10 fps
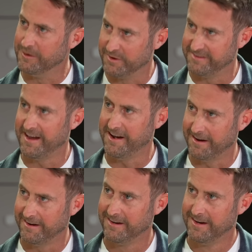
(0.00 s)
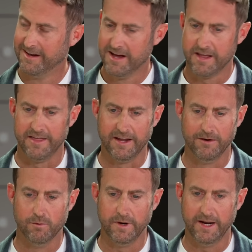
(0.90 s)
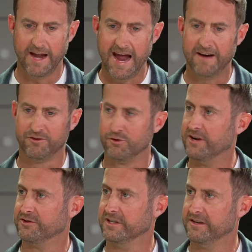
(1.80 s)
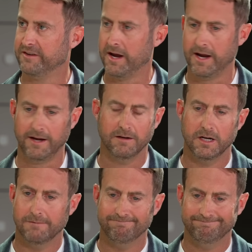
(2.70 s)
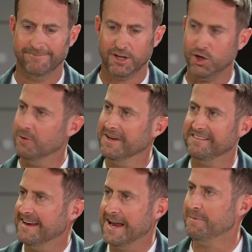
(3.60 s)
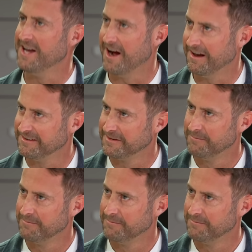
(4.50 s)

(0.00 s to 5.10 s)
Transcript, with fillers: with data than we have traditionally, say, humans and APIs.